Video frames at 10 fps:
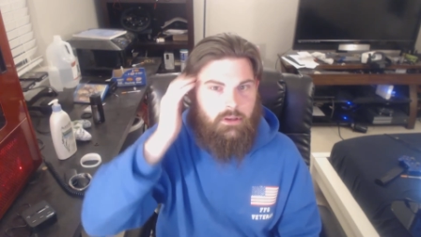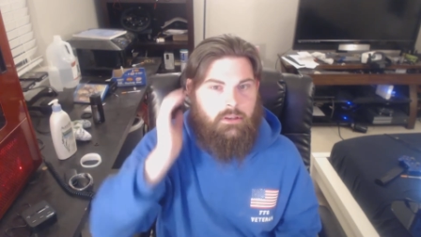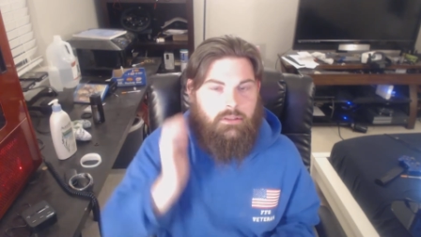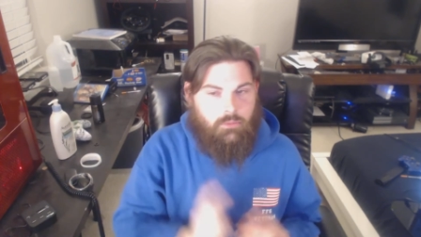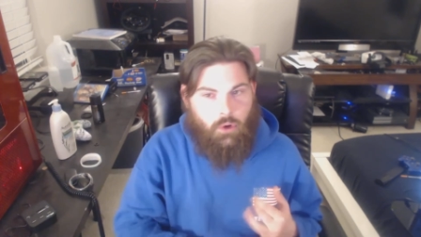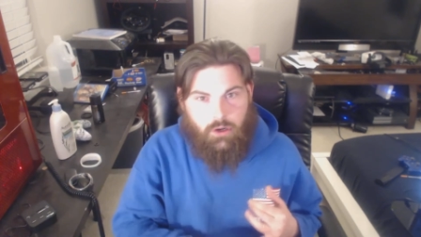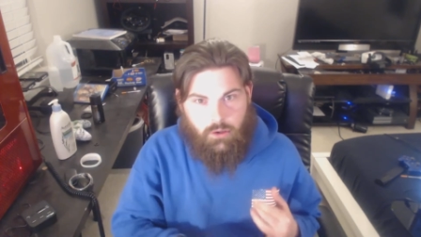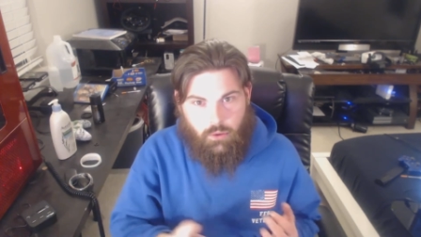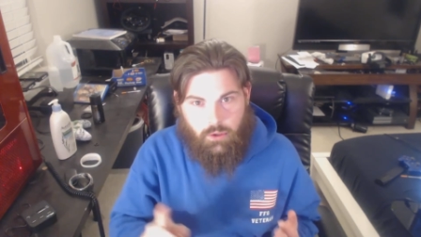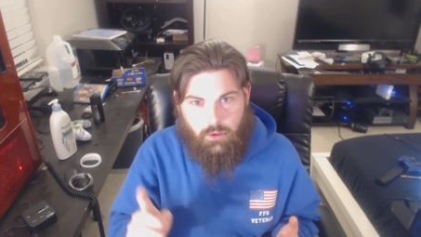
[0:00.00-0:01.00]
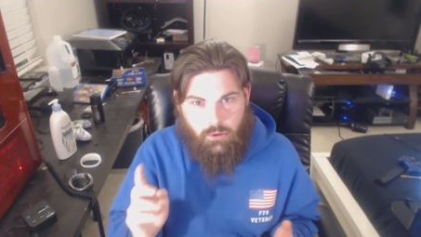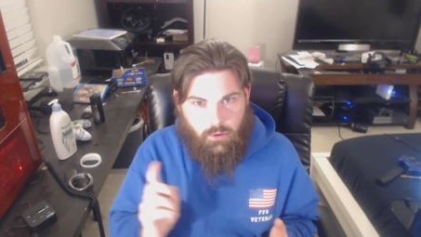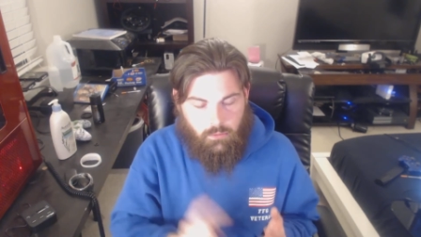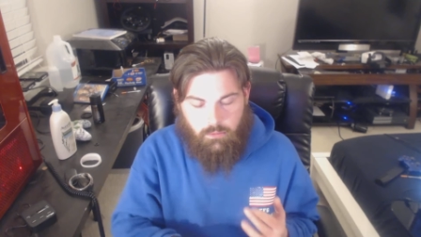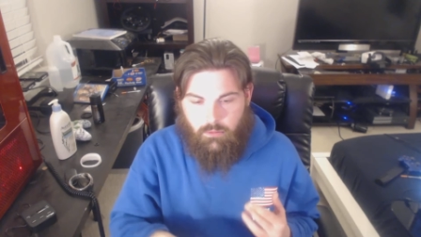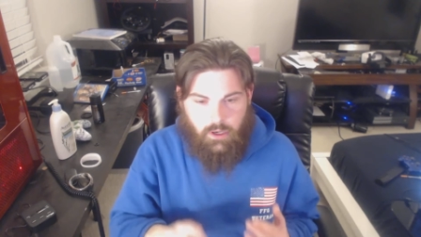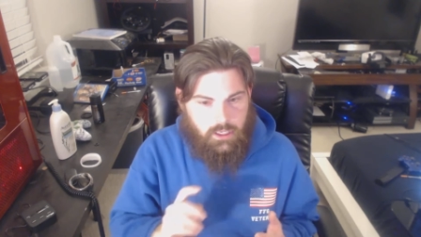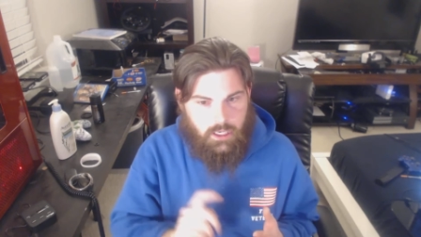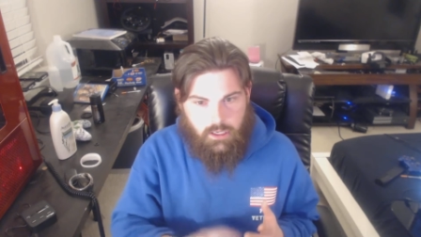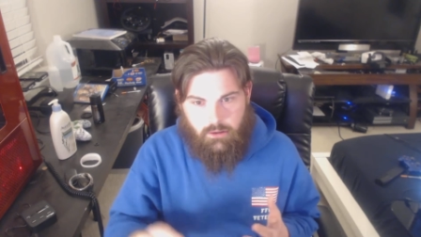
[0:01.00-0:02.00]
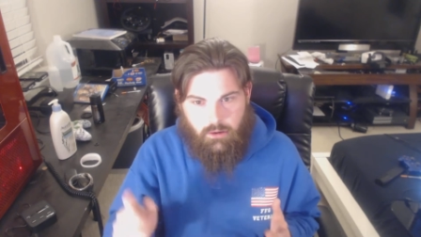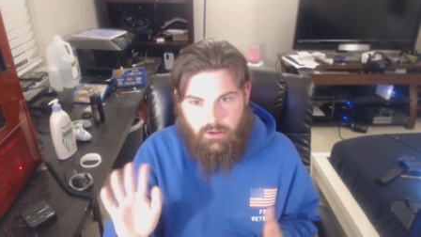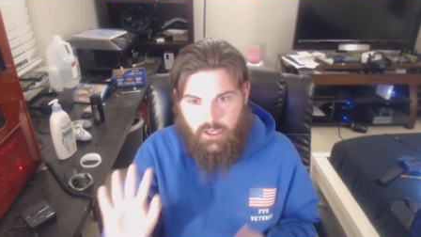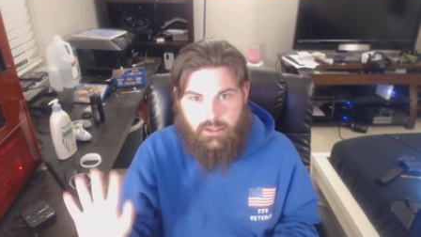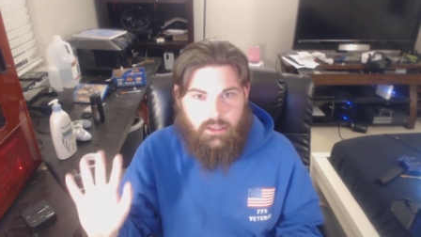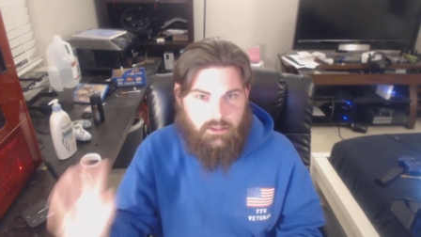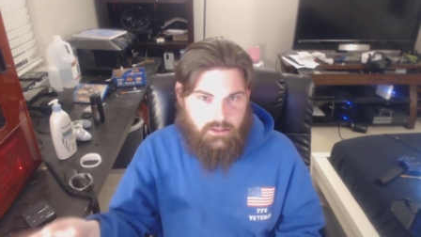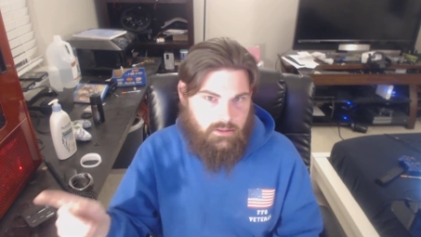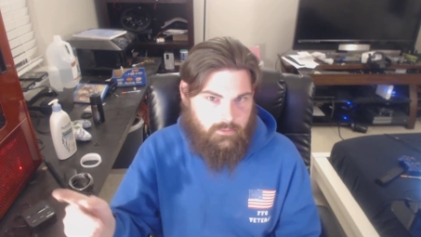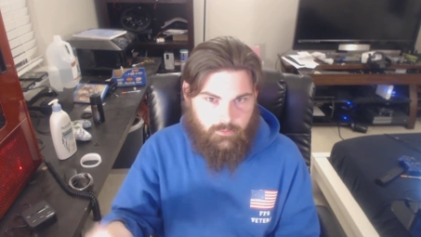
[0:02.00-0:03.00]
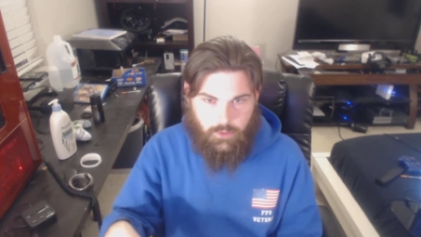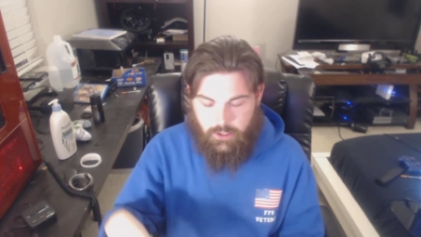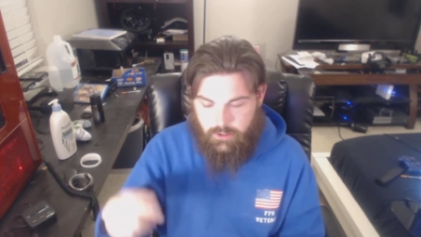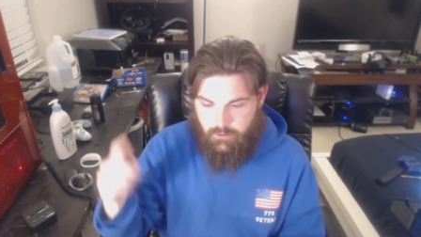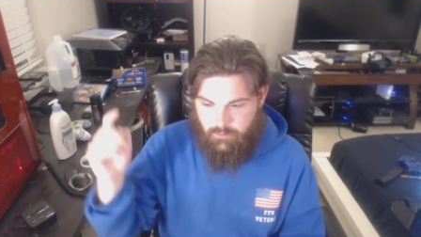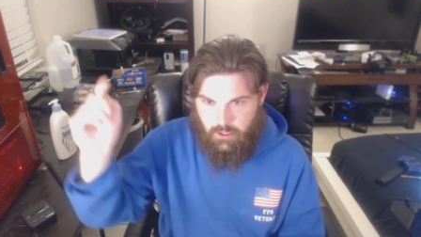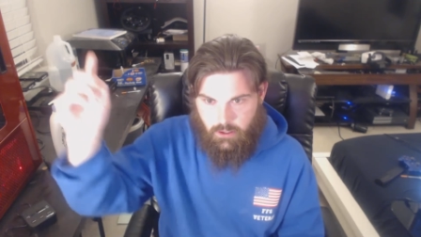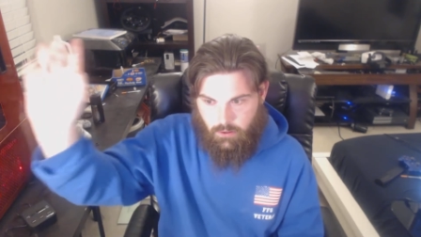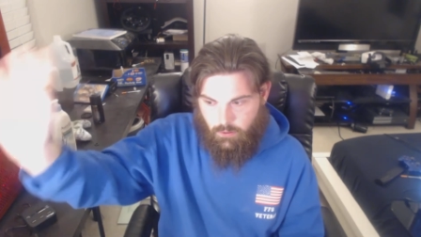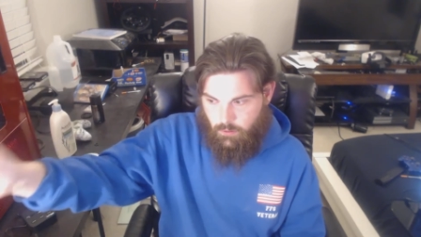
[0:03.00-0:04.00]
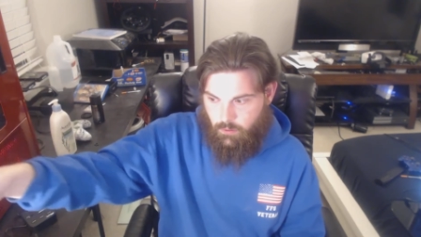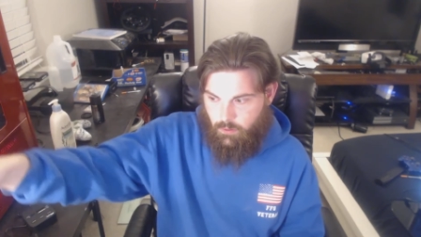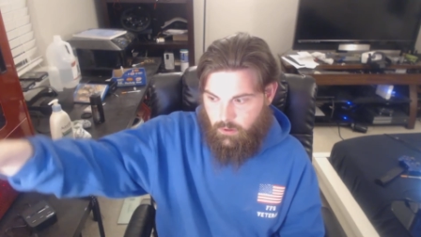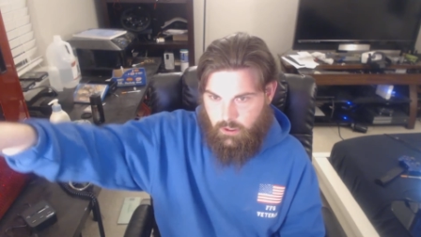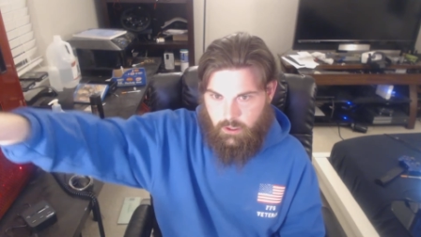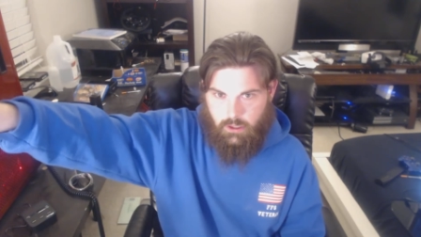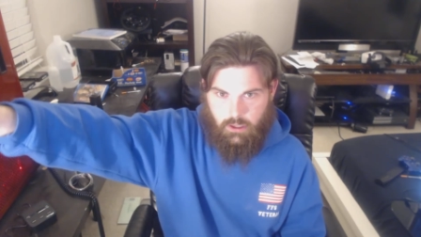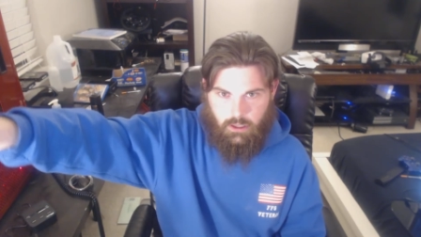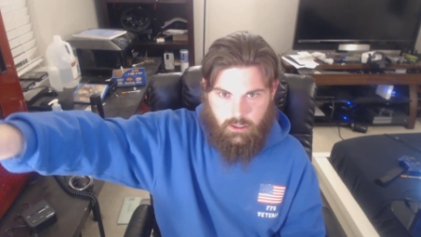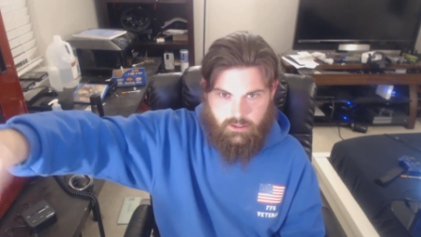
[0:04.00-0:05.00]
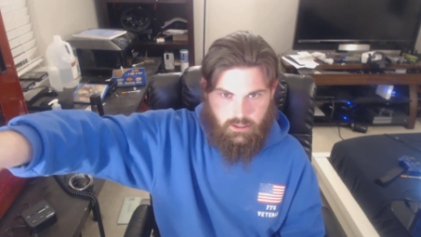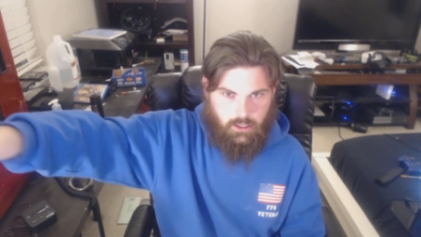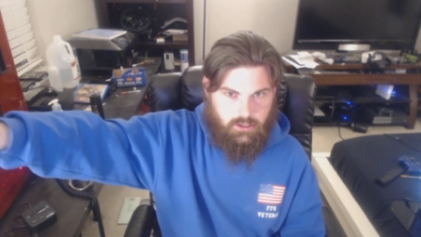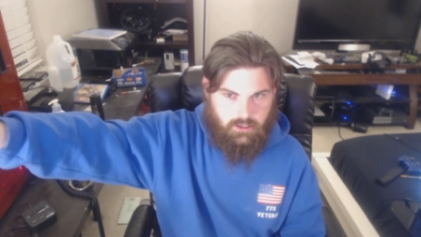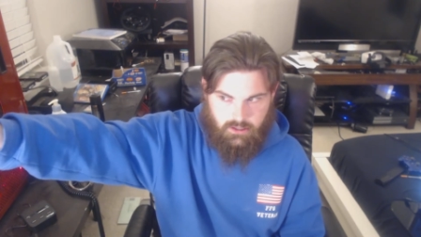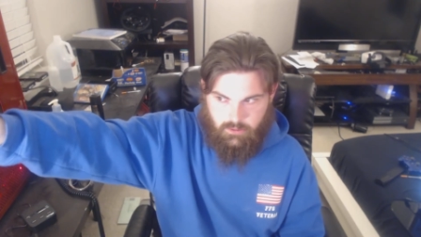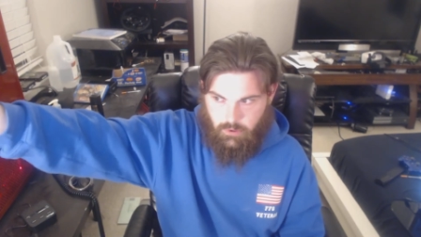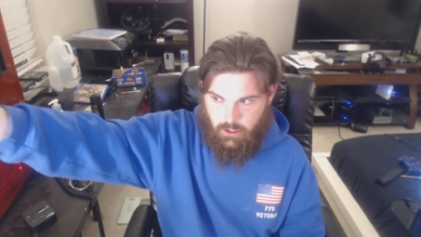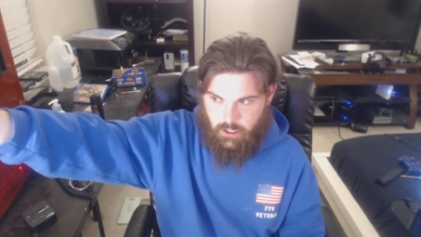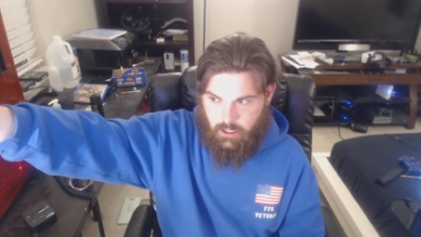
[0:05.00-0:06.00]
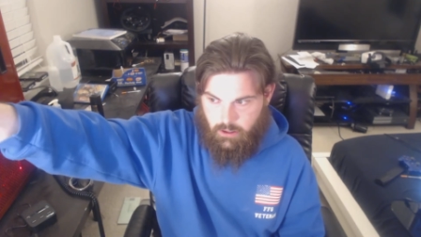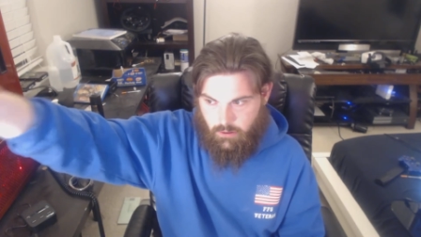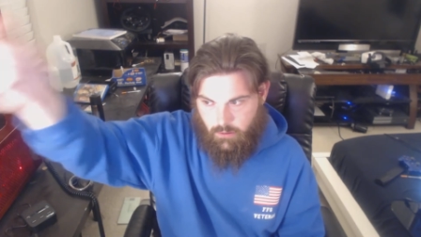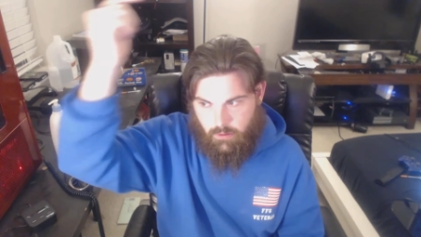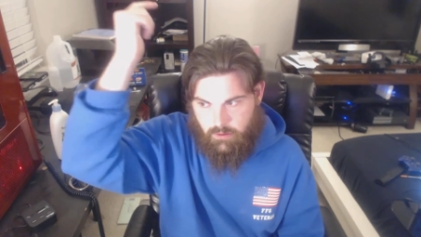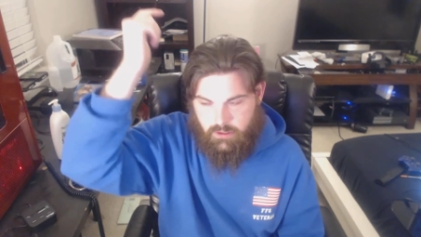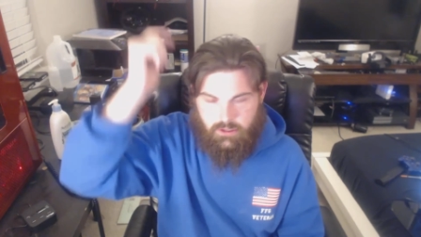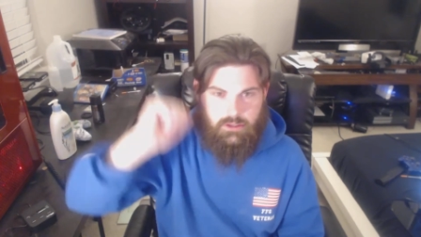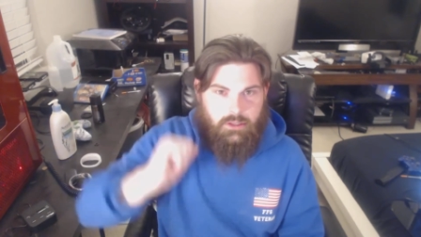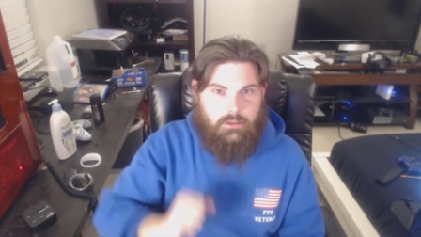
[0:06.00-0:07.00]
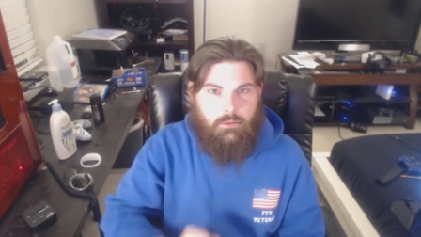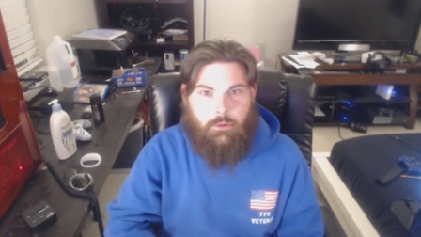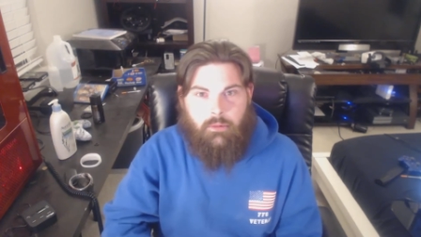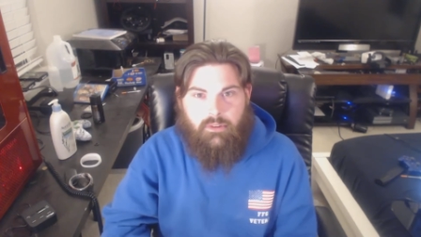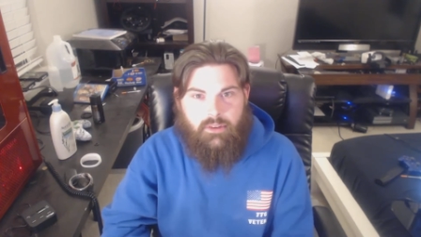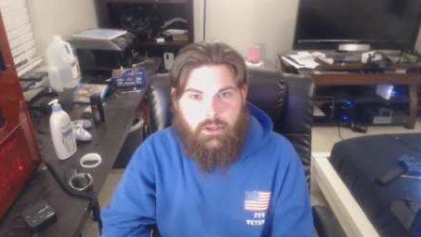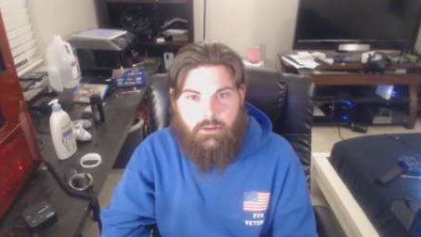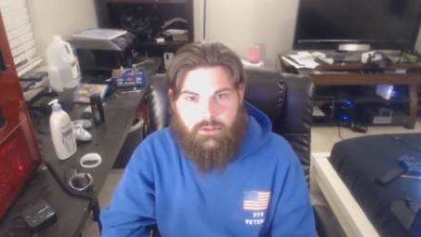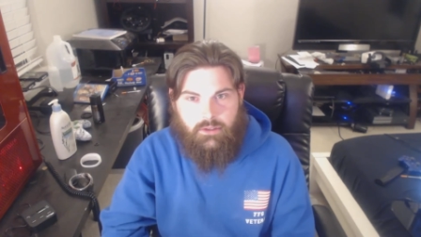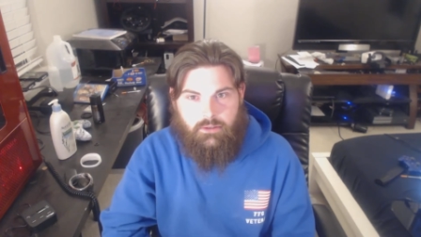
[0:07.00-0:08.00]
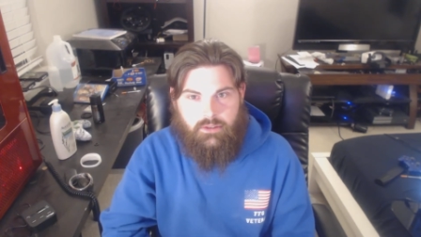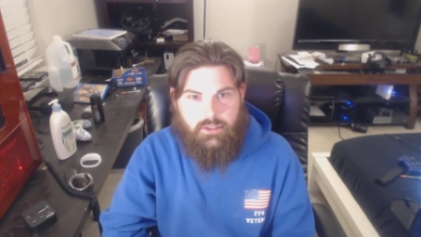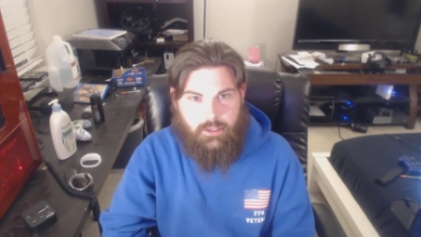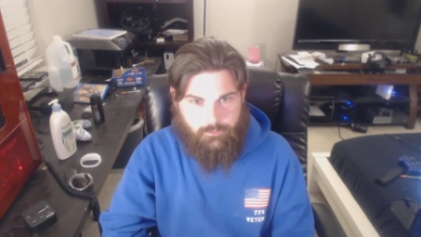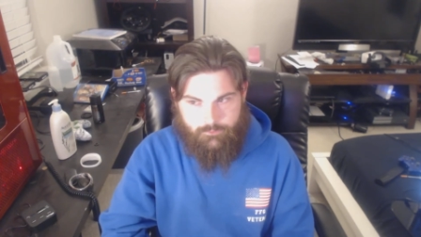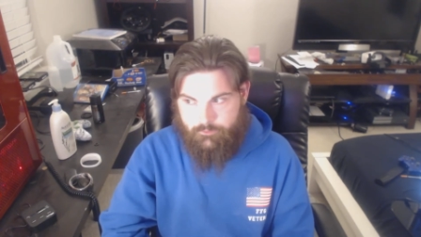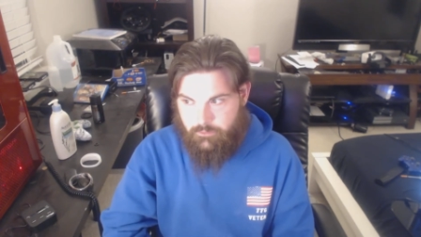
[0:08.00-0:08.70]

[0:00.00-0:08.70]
Custom water cooling loop, radiator, and all that. That's in the video uh, selection somewhere here or just explore my videos and you'll see.